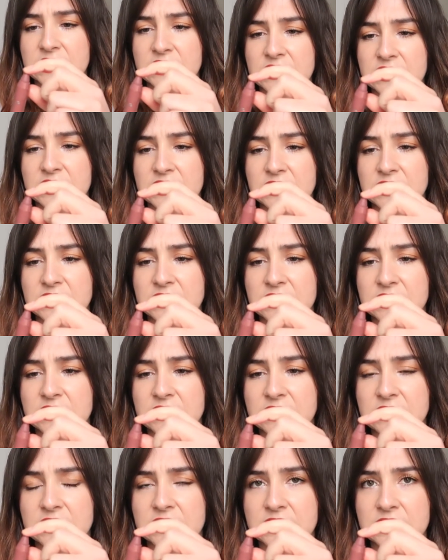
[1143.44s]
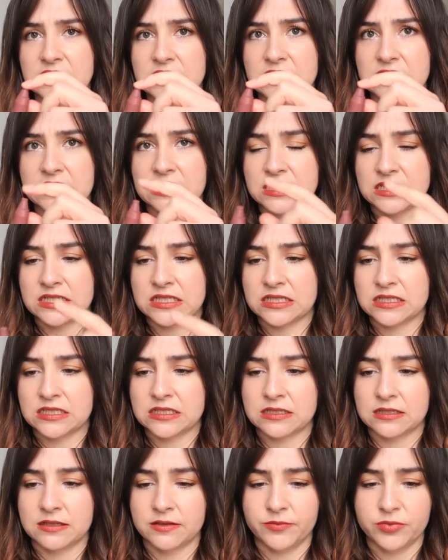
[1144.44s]
Nee.
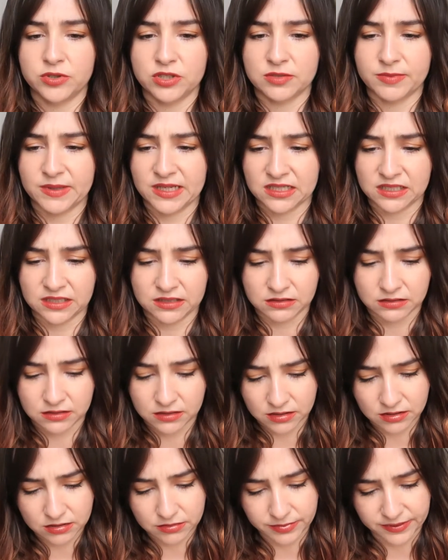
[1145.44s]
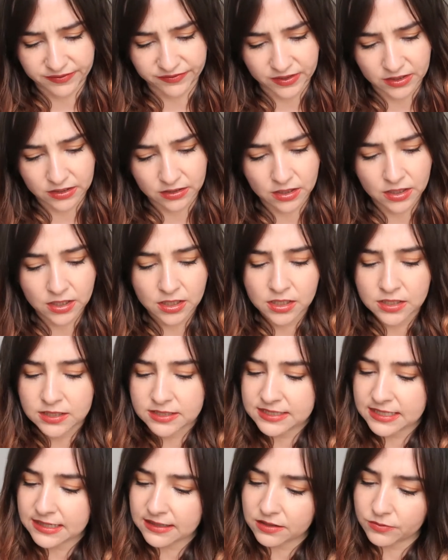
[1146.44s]
Pushed back in. That'll be fine.
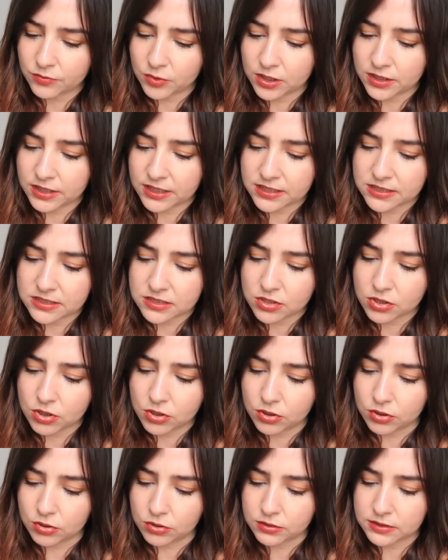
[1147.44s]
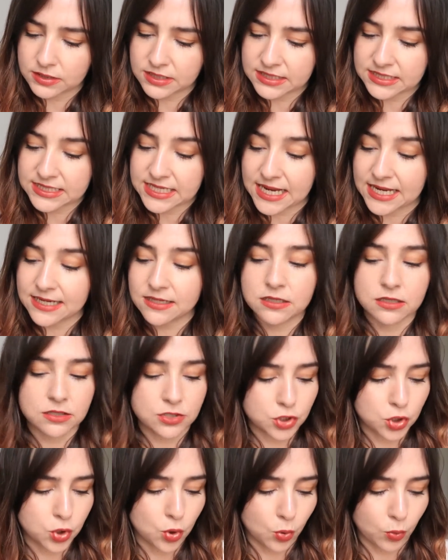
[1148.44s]
Second one is called Tender
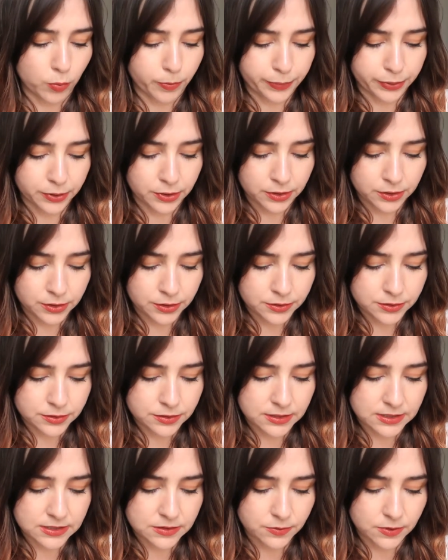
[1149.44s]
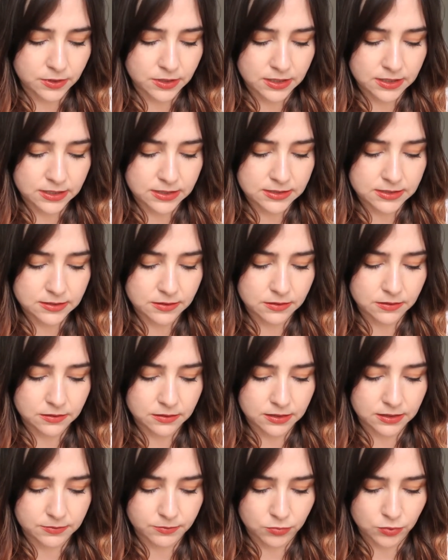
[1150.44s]
Taupe. So this one is
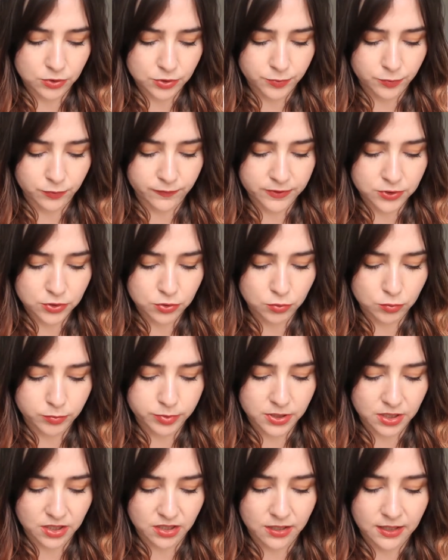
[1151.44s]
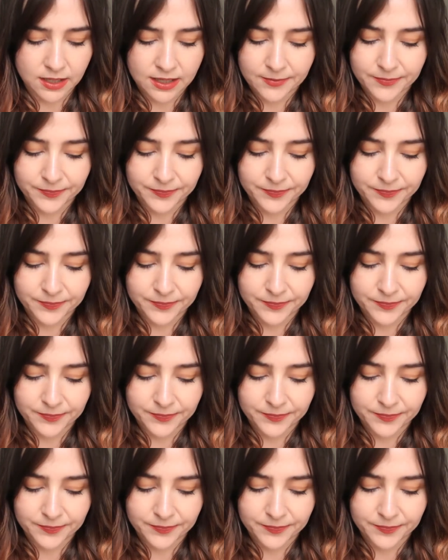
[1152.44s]
much more of a taupe colour.